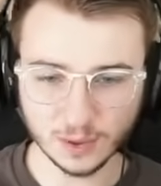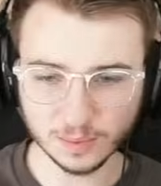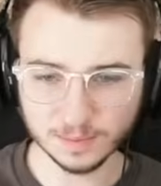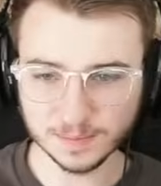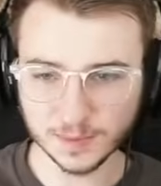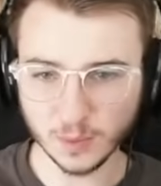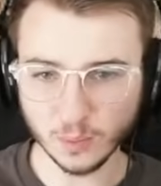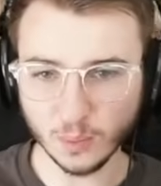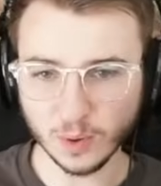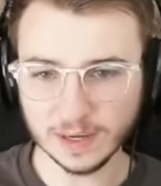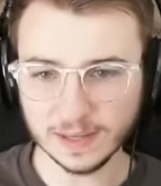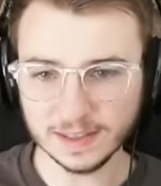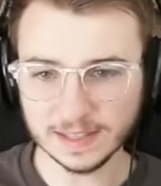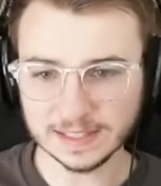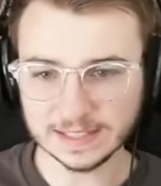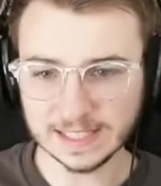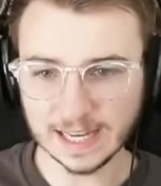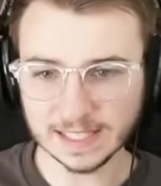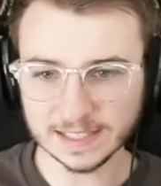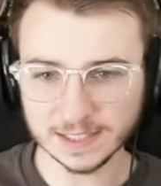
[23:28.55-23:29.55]
the, the one in the
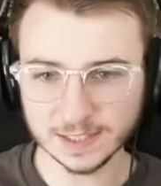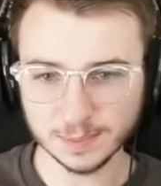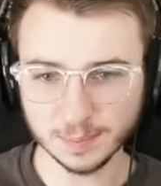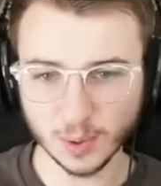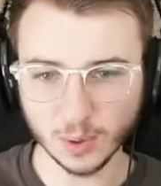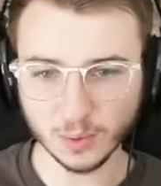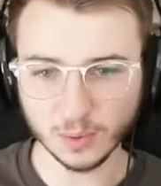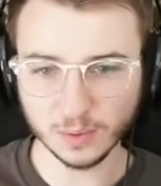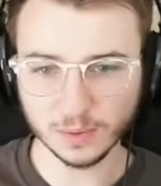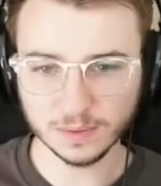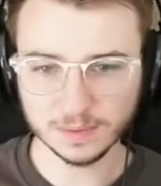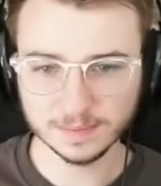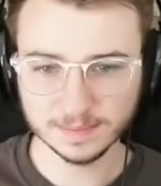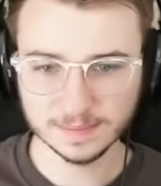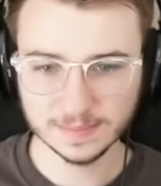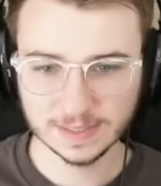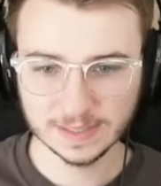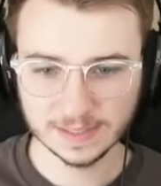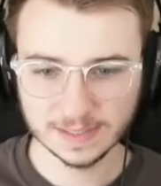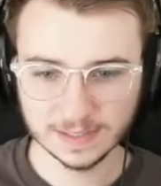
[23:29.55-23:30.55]
Dust Bowl,
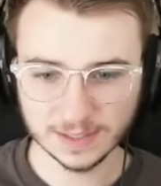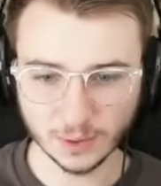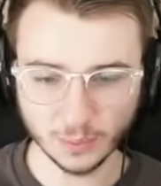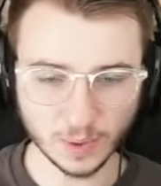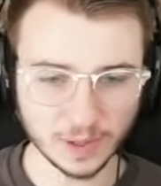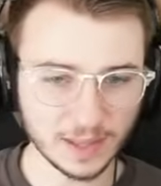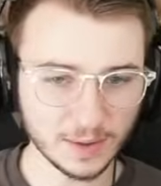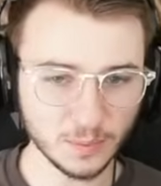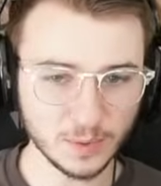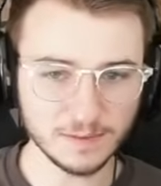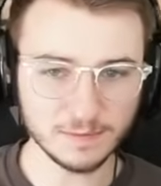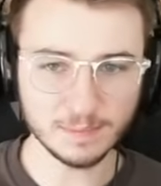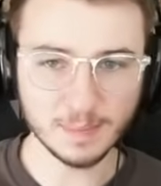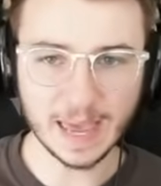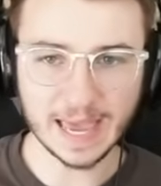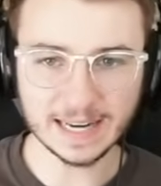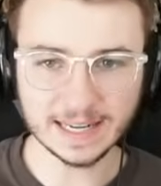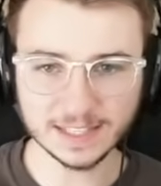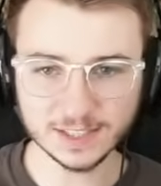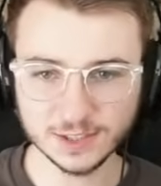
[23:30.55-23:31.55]
the one that we've
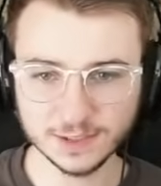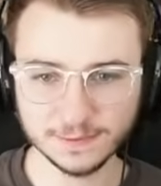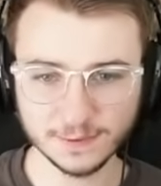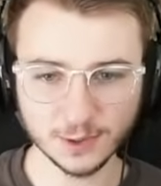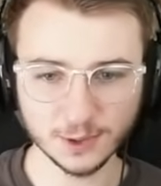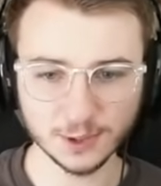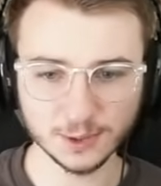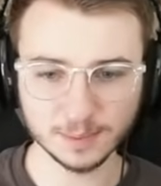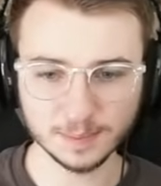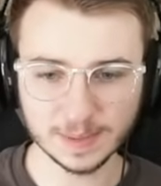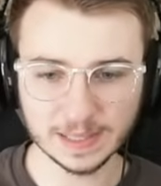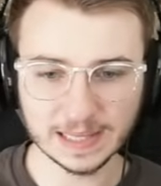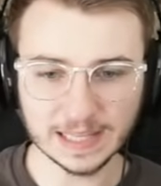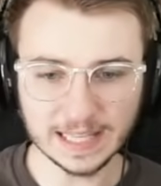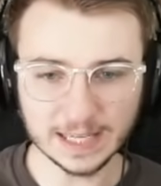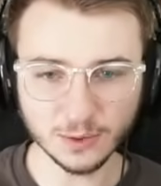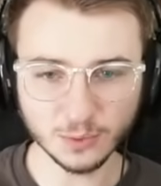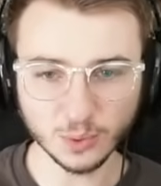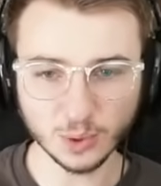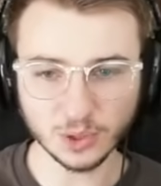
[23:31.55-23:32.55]
managed for
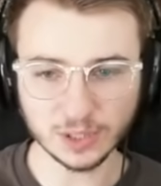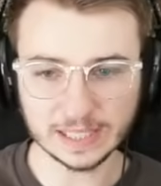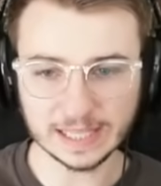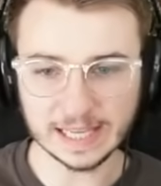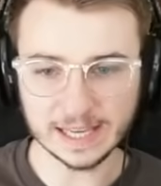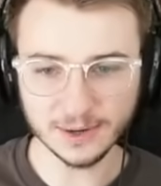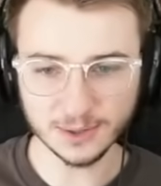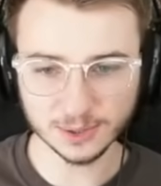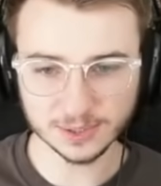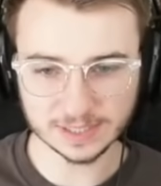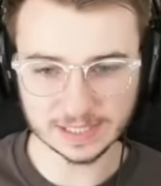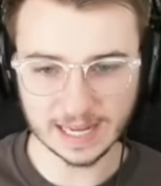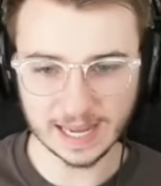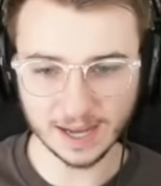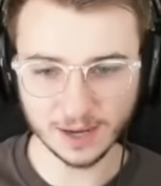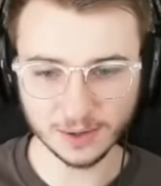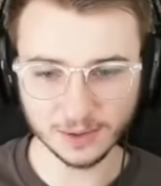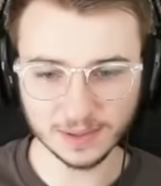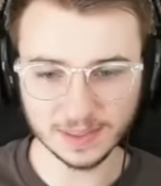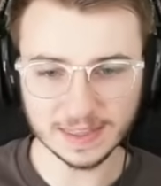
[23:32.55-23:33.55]
literal years
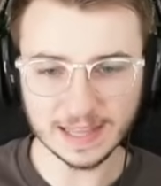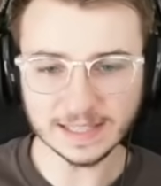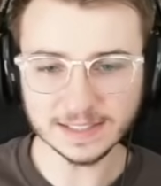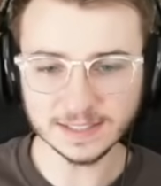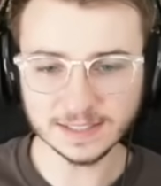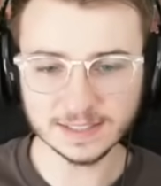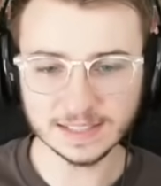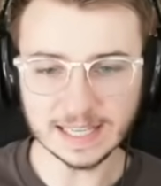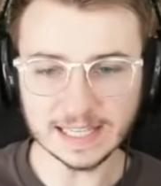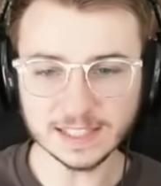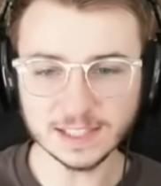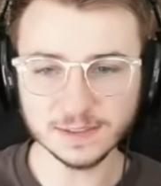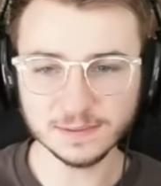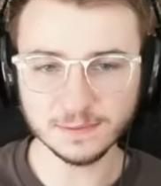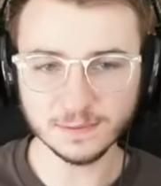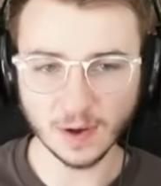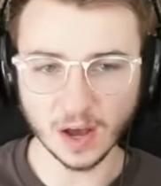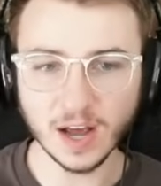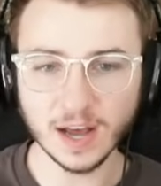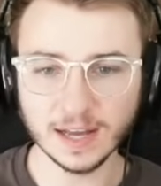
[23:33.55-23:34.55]
now, that's, it's
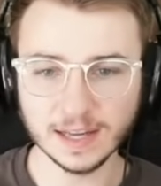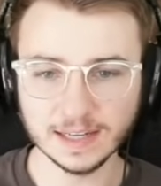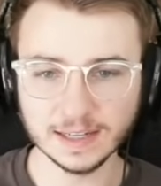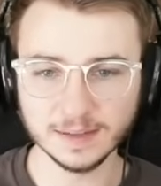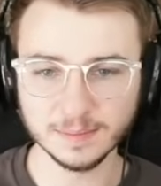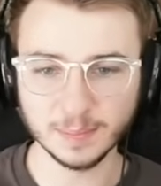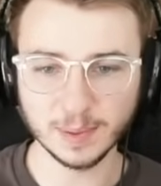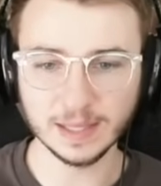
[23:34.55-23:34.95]
fun,